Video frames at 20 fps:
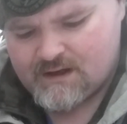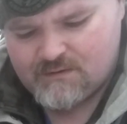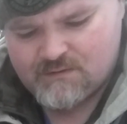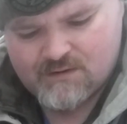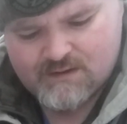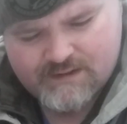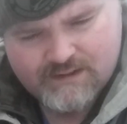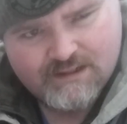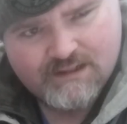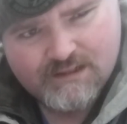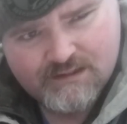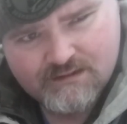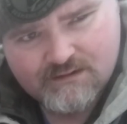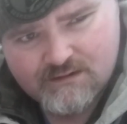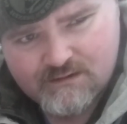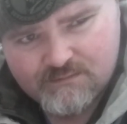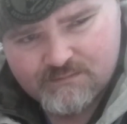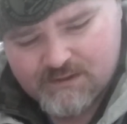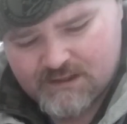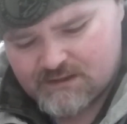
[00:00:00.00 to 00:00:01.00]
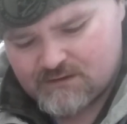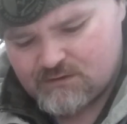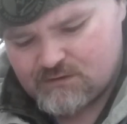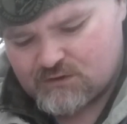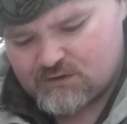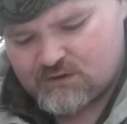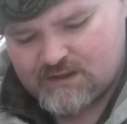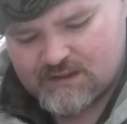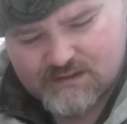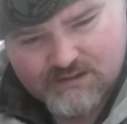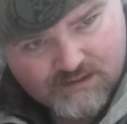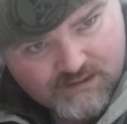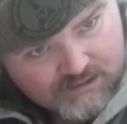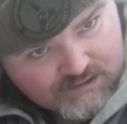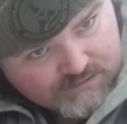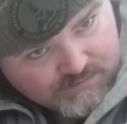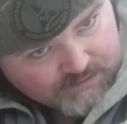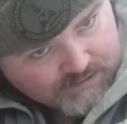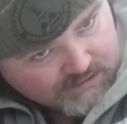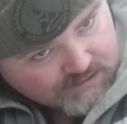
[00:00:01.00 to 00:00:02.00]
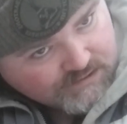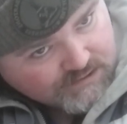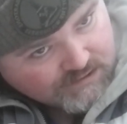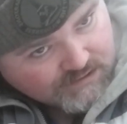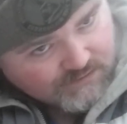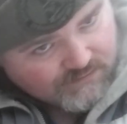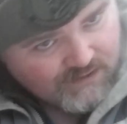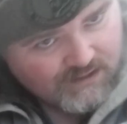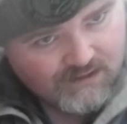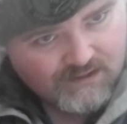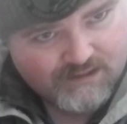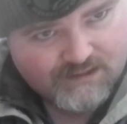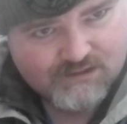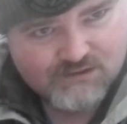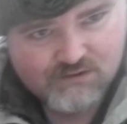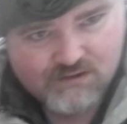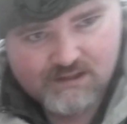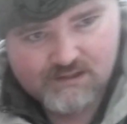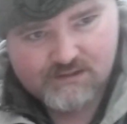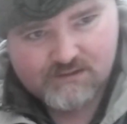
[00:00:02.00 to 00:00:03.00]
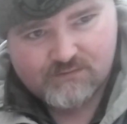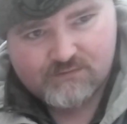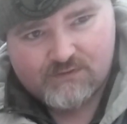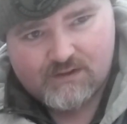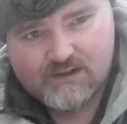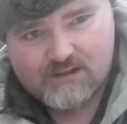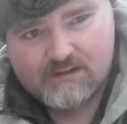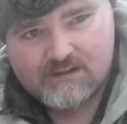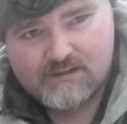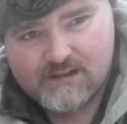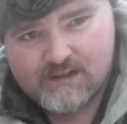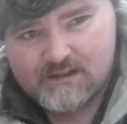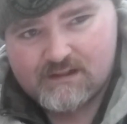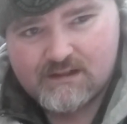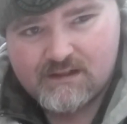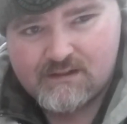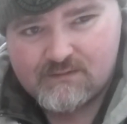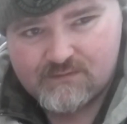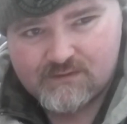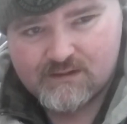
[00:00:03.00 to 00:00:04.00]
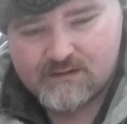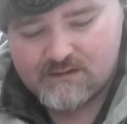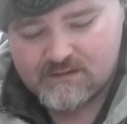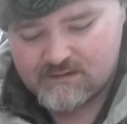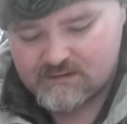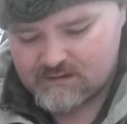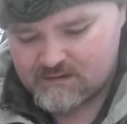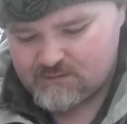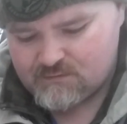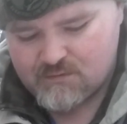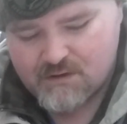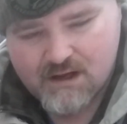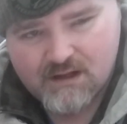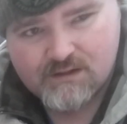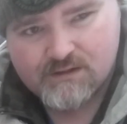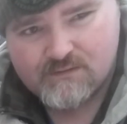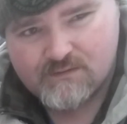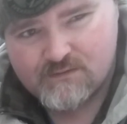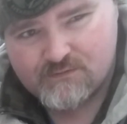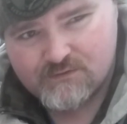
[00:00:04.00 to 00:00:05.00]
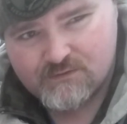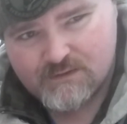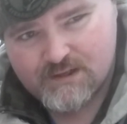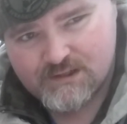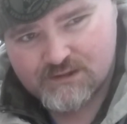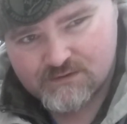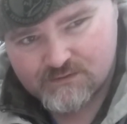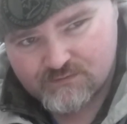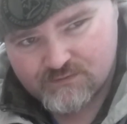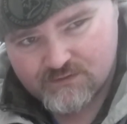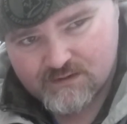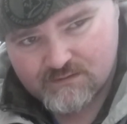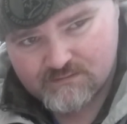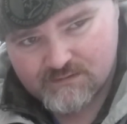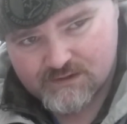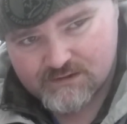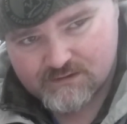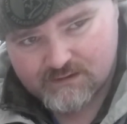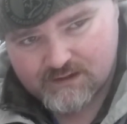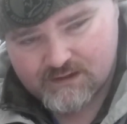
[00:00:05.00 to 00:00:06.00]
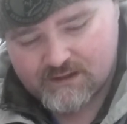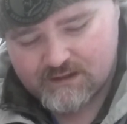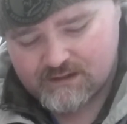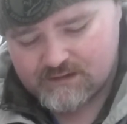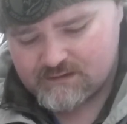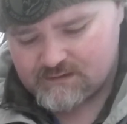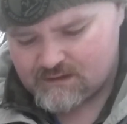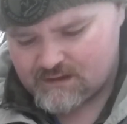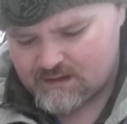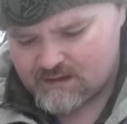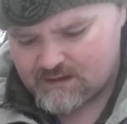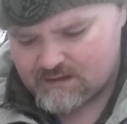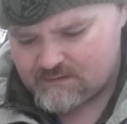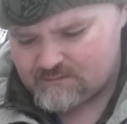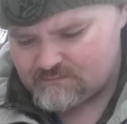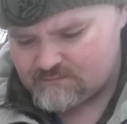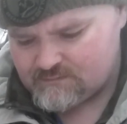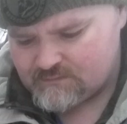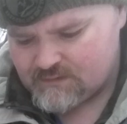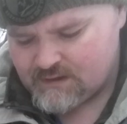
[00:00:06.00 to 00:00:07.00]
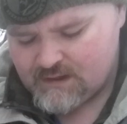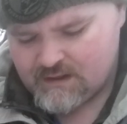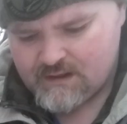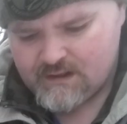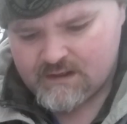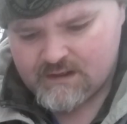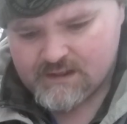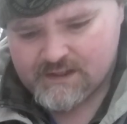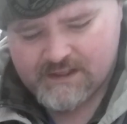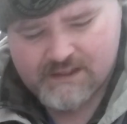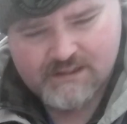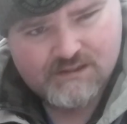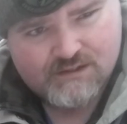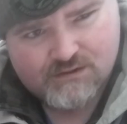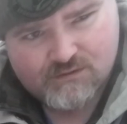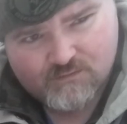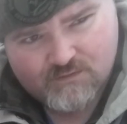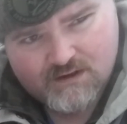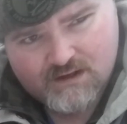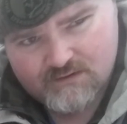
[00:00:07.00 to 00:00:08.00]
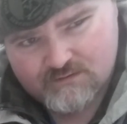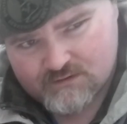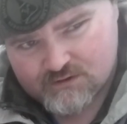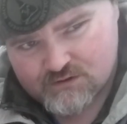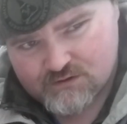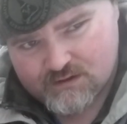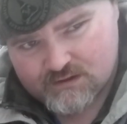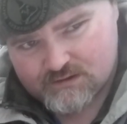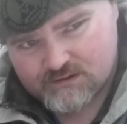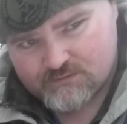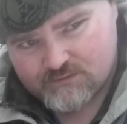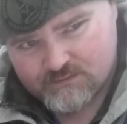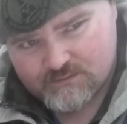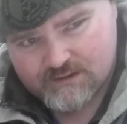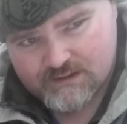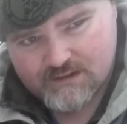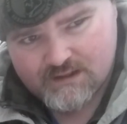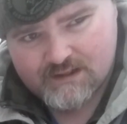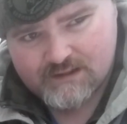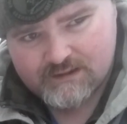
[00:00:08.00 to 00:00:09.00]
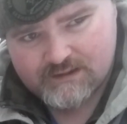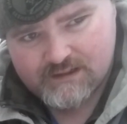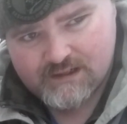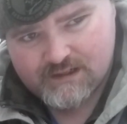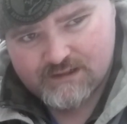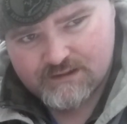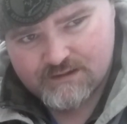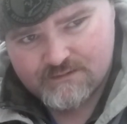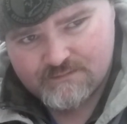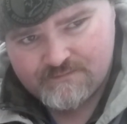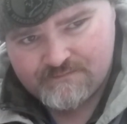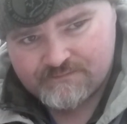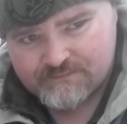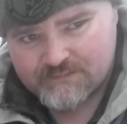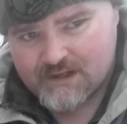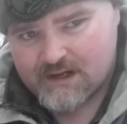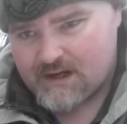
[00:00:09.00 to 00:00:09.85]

I want to get into a bit of who Chris is because he's a very interesting fella and I have learned a wealth of information from Mr. Caine. Um, he's a survival instructor from the United Kingdom.